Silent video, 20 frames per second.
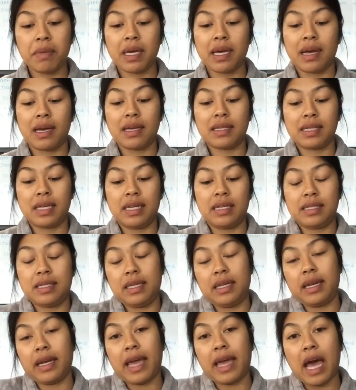because it's
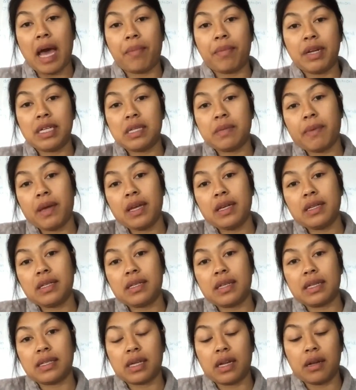in a cabinet space
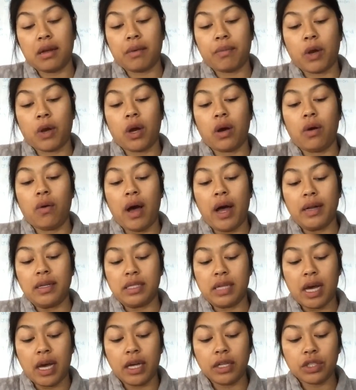that's going to go
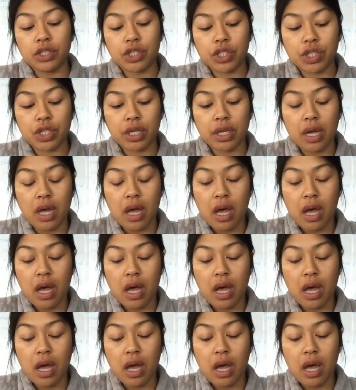untouched.